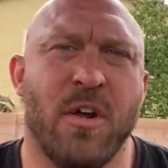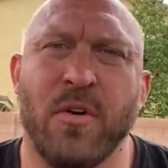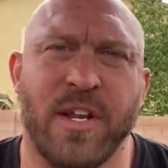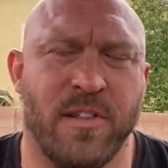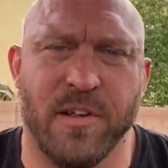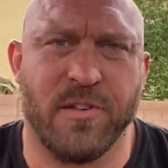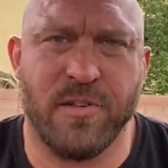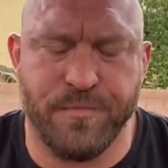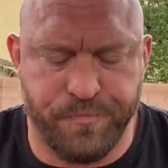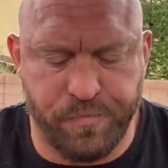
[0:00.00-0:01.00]
don't eat this.
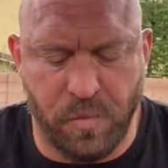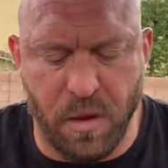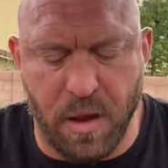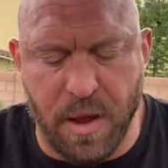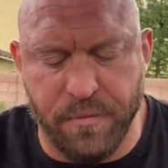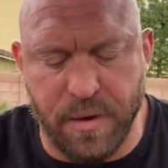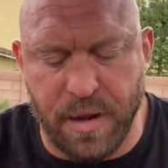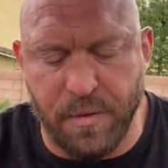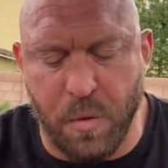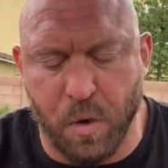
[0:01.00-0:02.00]
I
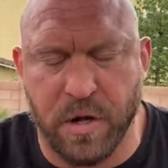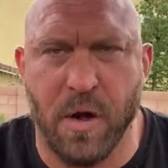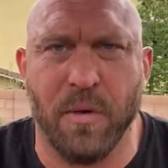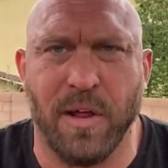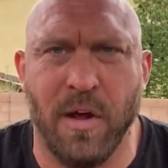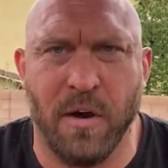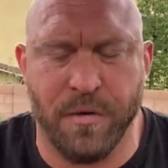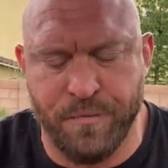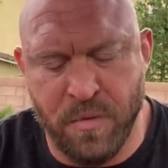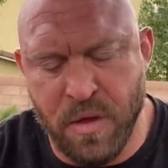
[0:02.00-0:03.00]
work out really hard.